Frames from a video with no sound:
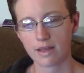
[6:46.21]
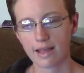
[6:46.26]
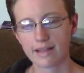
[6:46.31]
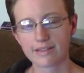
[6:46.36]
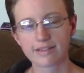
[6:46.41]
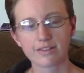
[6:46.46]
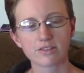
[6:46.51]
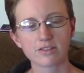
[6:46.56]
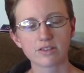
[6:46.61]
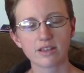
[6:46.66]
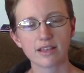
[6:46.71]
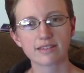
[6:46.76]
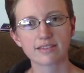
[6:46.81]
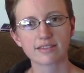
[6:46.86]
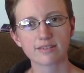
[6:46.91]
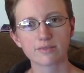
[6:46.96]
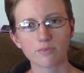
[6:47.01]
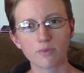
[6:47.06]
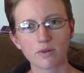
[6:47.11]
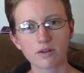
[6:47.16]

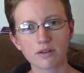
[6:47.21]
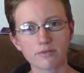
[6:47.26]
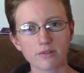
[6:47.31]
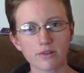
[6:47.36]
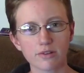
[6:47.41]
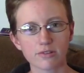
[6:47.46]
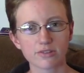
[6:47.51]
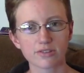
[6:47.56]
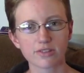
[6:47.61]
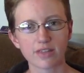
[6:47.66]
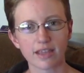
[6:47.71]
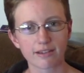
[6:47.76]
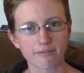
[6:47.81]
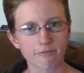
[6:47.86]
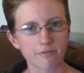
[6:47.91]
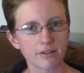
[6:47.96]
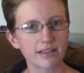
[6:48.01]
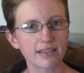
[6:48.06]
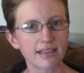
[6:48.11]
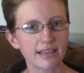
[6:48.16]
It's one of those, like,
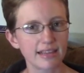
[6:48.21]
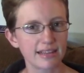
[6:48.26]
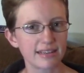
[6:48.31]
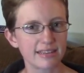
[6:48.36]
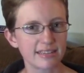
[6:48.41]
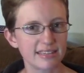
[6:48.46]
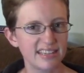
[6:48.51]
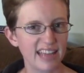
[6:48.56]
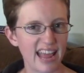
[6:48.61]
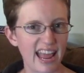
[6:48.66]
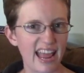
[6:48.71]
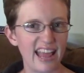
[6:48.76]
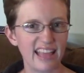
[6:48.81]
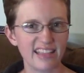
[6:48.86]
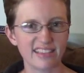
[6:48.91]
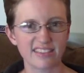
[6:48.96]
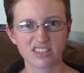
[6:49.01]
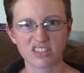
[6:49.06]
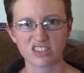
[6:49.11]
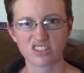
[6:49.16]
really
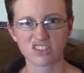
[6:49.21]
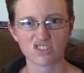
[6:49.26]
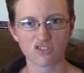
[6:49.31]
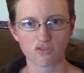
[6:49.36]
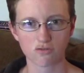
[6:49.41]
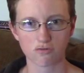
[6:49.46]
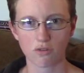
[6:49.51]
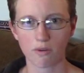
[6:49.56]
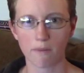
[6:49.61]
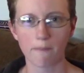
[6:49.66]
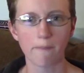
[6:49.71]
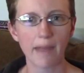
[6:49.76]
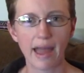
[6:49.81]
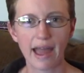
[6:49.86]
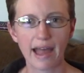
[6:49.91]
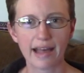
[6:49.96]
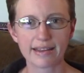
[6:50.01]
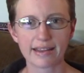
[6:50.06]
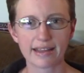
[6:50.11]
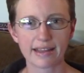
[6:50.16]
intense,
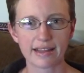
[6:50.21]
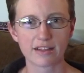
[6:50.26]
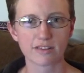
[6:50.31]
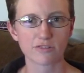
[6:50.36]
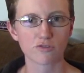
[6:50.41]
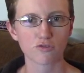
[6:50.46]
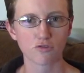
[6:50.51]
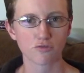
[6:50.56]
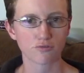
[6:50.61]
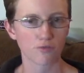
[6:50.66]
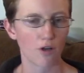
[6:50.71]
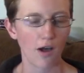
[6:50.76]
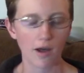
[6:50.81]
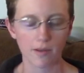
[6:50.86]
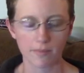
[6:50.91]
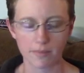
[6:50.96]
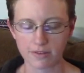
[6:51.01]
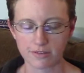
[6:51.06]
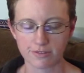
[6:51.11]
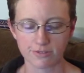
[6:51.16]
dramatic
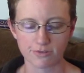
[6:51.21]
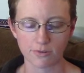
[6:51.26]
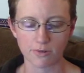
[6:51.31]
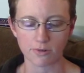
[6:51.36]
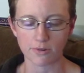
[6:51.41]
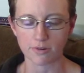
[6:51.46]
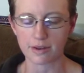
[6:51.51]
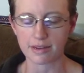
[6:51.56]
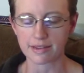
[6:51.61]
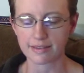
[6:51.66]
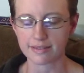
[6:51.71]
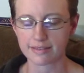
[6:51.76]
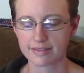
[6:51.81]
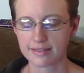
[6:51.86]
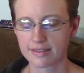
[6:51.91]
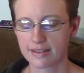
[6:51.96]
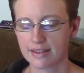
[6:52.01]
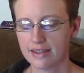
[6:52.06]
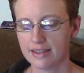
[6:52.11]
trauma stories